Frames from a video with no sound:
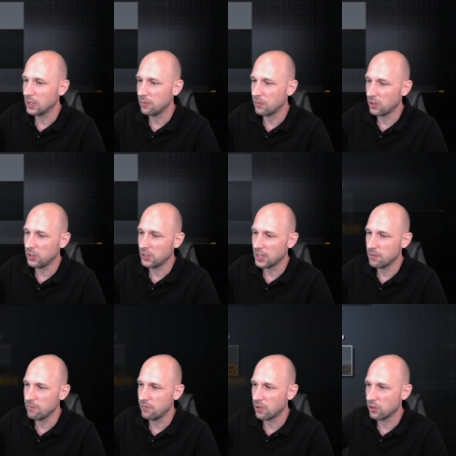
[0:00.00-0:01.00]
1
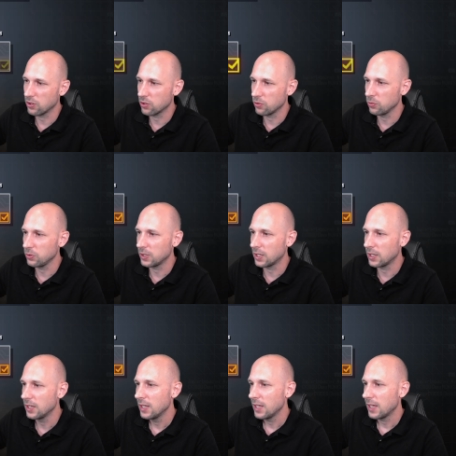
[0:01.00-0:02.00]
time for a cruiser,
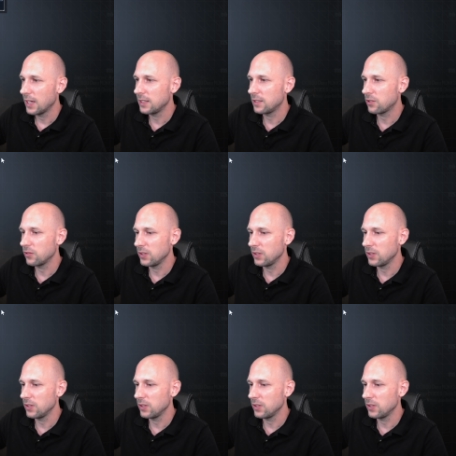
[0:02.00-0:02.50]
and 3